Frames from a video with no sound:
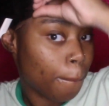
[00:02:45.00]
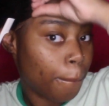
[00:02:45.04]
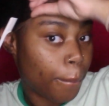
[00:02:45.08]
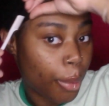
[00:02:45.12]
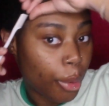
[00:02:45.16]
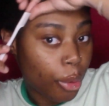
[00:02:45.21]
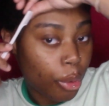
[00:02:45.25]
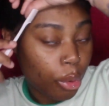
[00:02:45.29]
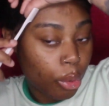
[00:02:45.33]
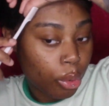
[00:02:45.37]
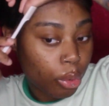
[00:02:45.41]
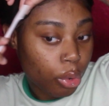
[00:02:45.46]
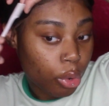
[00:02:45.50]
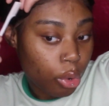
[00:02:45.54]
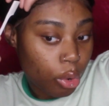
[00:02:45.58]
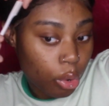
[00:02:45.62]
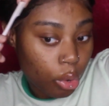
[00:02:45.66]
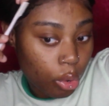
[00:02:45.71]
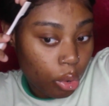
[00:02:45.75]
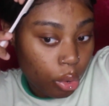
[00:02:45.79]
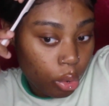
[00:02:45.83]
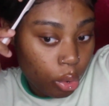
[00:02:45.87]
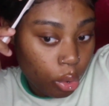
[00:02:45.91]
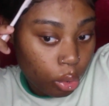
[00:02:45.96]
bulb
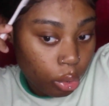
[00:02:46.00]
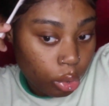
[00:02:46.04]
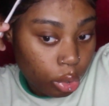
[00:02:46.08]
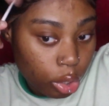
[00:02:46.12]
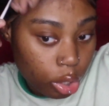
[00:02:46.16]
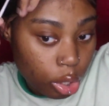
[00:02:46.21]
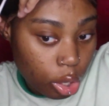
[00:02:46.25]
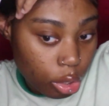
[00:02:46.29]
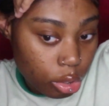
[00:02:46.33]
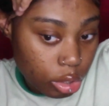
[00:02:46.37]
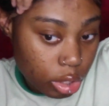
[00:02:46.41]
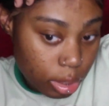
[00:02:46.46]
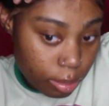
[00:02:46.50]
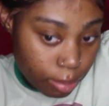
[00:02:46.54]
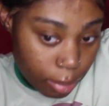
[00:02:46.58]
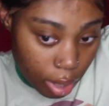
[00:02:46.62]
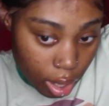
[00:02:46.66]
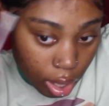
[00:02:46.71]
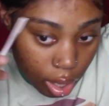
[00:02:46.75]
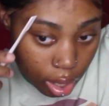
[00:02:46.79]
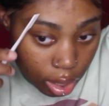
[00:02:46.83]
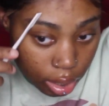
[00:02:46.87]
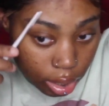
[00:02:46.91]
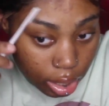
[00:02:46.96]
hold, Ghost
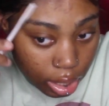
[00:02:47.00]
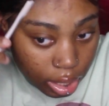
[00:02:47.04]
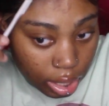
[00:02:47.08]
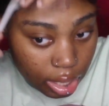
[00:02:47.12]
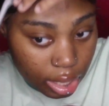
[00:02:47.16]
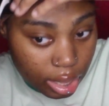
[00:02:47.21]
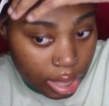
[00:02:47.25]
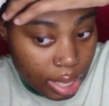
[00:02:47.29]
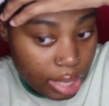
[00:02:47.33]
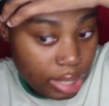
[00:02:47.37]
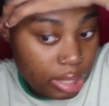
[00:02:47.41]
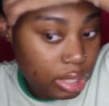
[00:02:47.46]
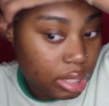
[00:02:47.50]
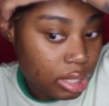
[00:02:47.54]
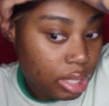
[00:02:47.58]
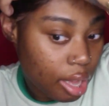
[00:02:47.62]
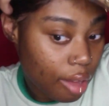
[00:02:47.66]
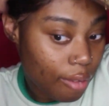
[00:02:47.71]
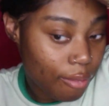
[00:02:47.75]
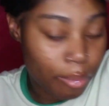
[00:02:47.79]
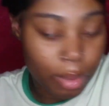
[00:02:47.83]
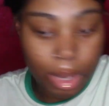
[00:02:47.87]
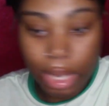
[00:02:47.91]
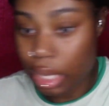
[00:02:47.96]
Bond, any of that
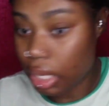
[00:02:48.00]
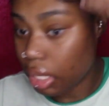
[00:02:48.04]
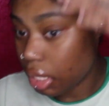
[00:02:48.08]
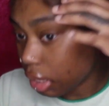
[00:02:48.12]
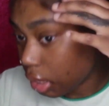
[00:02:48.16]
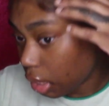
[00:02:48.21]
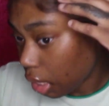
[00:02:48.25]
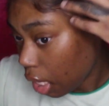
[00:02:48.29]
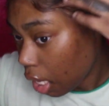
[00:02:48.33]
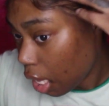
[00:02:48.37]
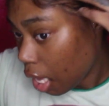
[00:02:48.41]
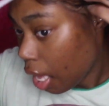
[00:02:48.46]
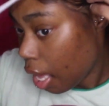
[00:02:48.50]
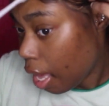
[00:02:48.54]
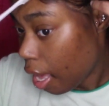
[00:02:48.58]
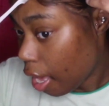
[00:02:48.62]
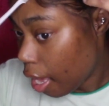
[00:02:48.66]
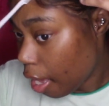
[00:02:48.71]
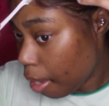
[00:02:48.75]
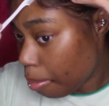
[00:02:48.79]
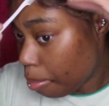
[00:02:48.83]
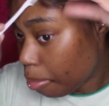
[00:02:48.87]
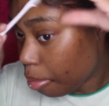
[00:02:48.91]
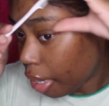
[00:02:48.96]
stuff because
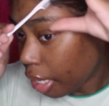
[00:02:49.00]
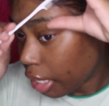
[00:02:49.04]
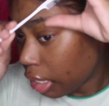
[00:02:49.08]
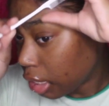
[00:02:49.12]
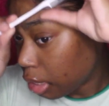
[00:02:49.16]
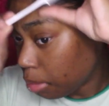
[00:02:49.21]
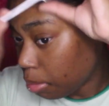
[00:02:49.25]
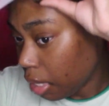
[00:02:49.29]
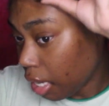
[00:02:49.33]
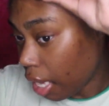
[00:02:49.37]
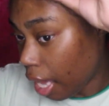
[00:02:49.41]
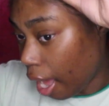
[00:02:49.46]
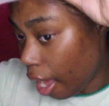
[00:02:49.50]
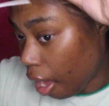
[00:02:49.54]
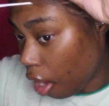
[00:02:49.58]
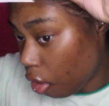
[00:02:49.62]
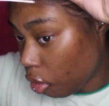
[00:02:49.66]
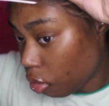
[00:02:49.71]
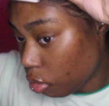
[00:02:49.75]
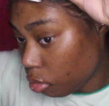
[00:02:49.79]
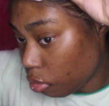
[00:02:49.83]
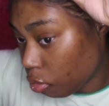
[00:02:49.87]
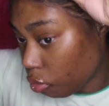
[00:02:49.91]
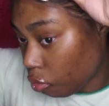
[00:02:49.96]
it breaks me
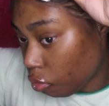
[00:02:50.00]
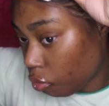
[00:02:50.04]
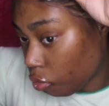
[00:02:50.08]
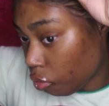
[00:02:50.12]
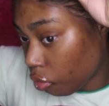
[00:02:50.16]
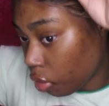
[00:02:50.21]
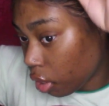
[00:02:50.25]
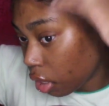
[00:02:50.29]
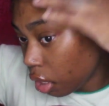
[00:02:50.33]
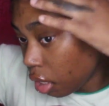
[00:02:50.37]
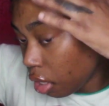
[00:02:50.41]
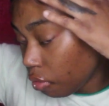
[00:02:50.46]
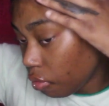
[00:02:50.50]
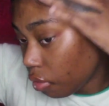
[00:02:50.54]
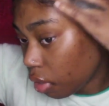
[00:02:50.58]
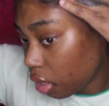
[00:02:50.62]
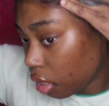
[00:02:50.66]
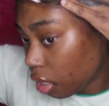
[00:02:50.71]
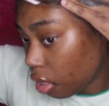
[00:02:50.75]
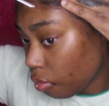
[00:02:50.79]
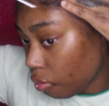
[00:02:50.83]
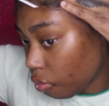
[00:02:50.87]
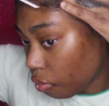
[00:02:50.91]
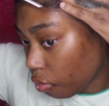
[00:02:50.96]
out really
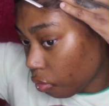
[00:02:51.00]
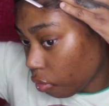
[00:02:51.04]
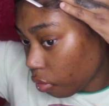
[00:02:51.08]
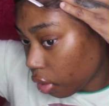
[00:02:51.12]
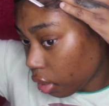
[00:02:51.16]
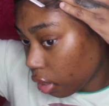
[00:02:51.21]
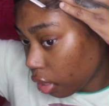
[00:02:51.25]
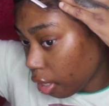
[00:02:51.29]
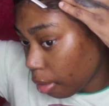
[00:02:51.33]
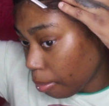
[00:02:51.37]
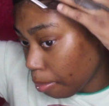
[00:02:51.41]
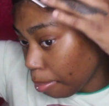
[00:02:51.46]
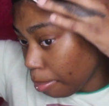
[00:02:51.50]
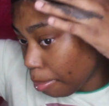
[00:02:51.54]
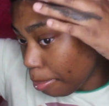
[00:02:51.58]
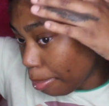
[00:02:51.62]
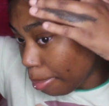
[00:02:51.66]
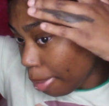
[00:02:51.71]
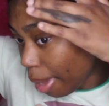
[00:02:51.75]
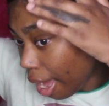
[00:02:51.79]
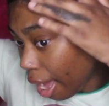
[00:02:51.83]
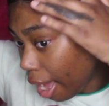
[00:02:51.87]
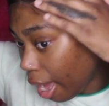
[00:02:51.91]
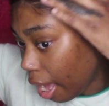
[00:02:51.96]

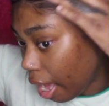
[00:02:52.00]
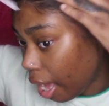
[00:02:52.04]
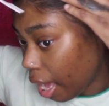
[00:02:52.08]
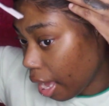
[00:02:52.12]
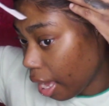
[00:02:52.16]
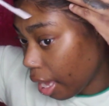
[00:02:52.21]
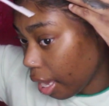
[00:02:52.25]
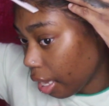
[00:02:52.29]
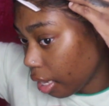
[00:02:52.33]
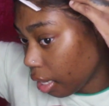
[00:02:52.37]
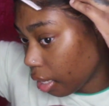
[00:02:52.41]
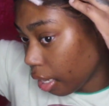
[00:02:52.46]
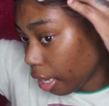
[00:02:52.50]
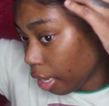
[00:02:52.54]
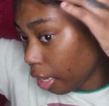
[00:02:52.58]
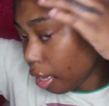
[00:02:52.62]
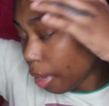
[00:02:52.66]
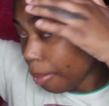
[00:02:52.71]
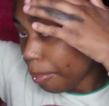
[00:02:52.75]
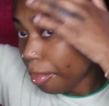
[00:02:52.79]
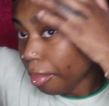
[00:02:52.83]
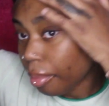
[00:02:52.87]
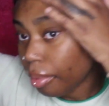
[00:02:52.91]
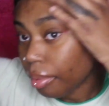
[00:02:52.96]
bad. Like,
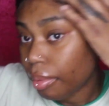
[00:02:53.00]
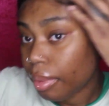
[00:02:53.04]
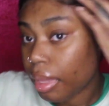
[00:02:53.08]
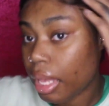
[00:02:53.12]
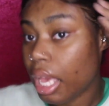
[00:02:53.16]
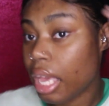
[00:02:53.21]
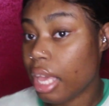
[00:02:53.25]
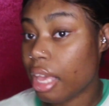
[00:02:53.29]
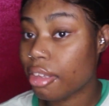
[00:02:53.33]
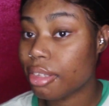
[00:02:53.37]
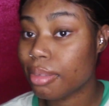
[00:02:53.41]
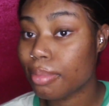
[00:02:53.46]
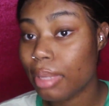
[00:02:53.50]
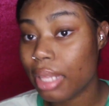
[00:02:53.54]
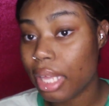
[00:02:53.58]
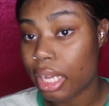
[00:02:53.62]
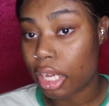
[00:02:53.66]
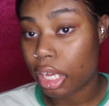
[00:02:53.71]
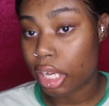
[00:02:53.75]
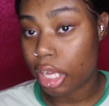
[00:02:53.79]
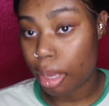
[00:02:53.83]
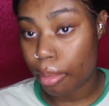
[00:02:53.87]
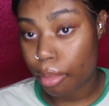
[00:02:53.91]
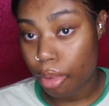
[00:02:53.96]
it gives me like
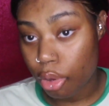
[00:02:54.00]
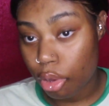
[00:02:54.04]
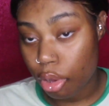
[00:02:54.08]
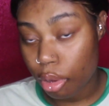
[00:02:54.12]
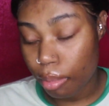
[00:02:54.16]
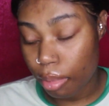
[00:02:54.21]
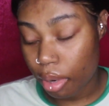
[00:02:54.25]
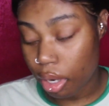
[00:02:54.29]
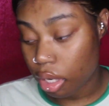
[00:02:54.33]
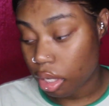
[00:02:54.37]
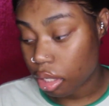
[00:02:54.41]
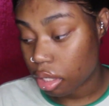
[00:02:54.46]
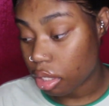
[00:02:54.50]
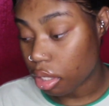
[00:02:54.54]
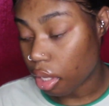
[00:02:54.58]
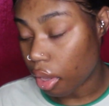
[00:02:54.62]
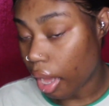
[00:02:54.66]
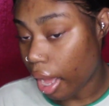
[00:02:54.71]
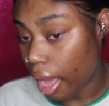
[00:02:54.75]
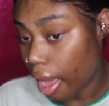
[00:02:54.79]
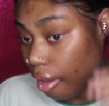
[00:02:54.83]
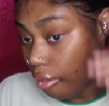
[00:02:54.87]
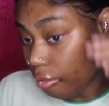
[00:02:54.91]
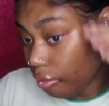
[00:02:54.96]
a chemical burn. So
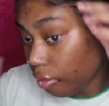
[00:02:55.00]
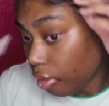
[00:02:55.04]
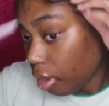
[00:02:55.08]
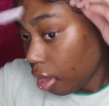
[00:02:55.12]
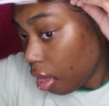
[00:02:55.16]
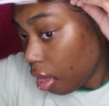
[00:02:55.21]
I have